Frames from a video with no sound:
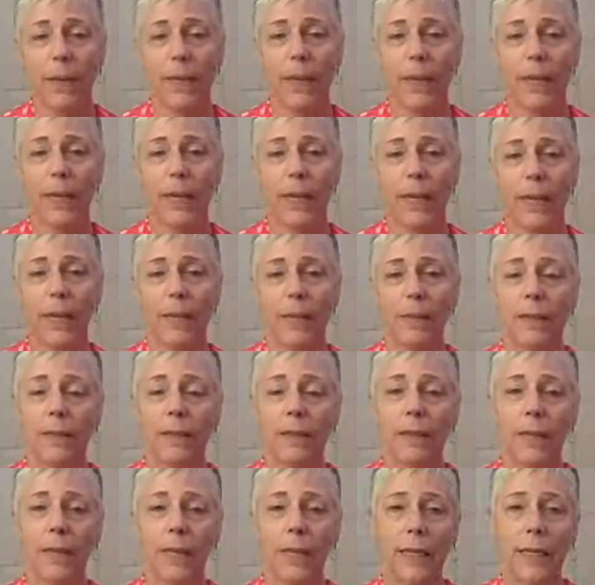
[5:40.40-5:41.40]
and
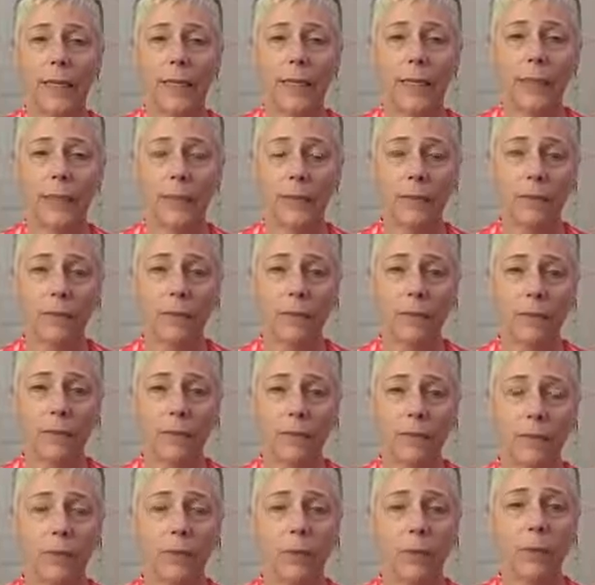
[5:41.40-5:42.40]
they took
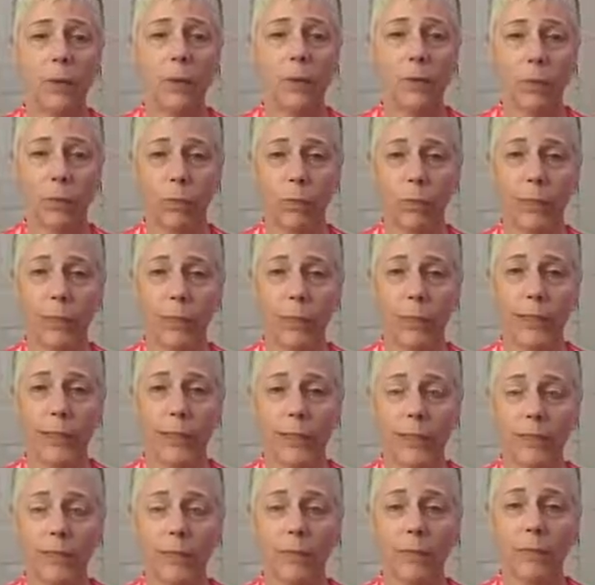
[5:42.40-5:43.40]
what she
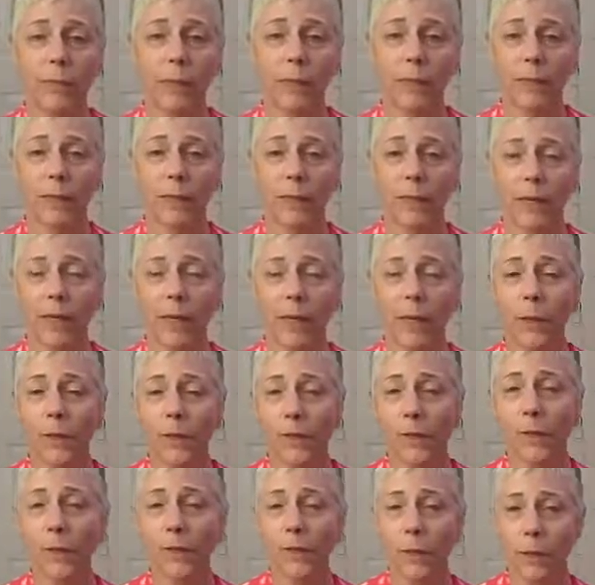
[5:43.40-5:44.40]
had given me,
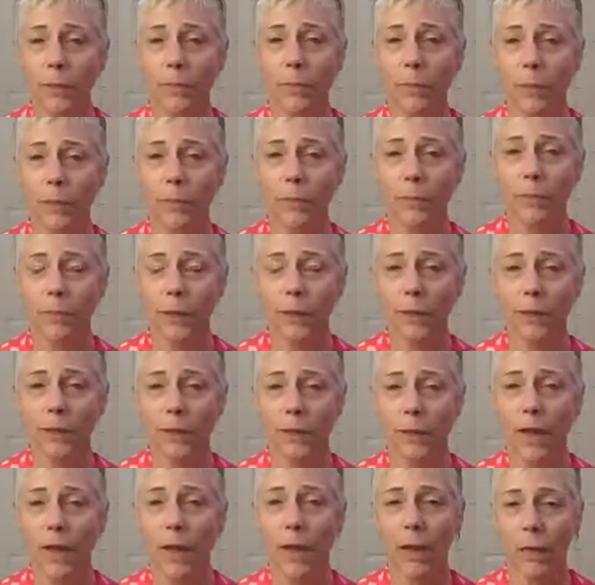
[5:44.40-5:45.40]
helped a little bit, but
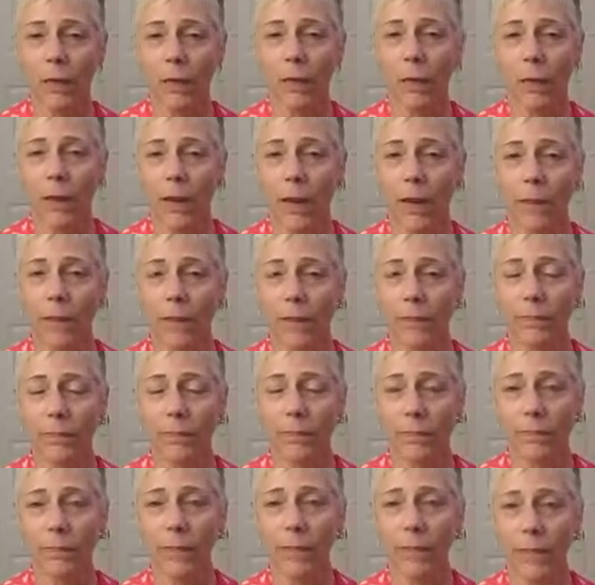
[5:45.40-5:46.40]
not quite
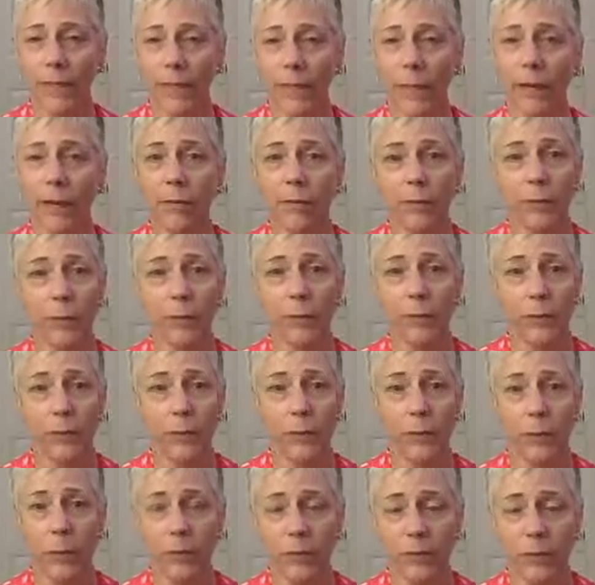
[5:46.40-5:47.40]
enough. But I
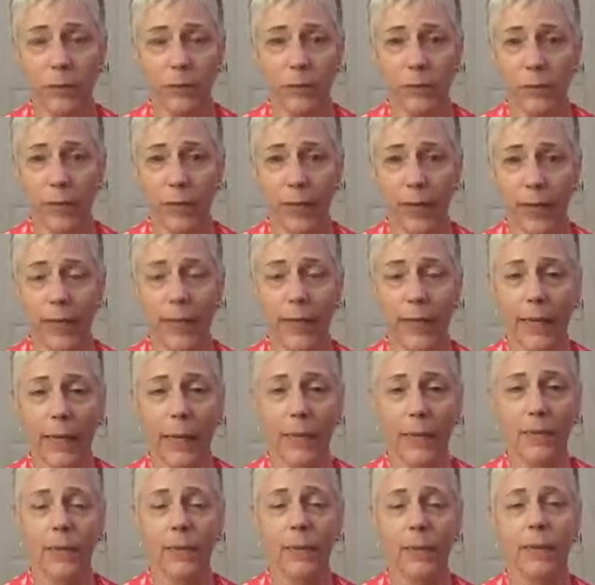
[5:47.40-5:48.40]
was grateful for any
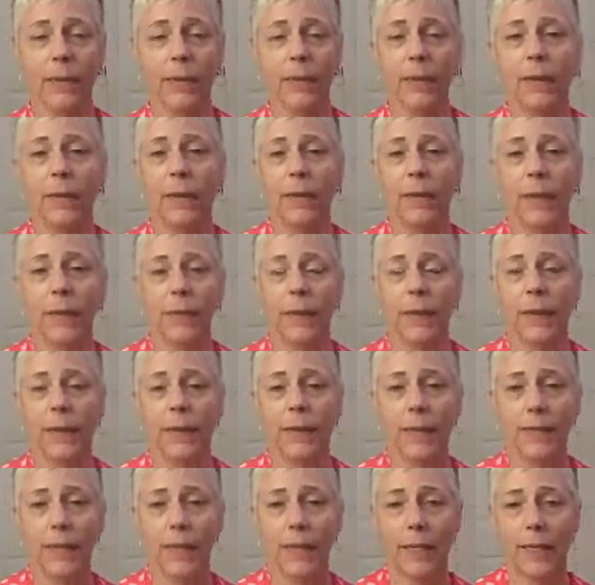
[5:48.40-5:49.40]
help.
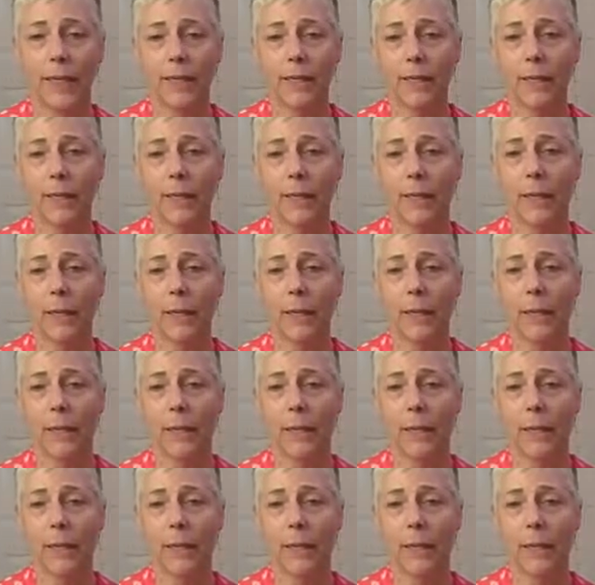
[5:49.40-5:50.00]
And then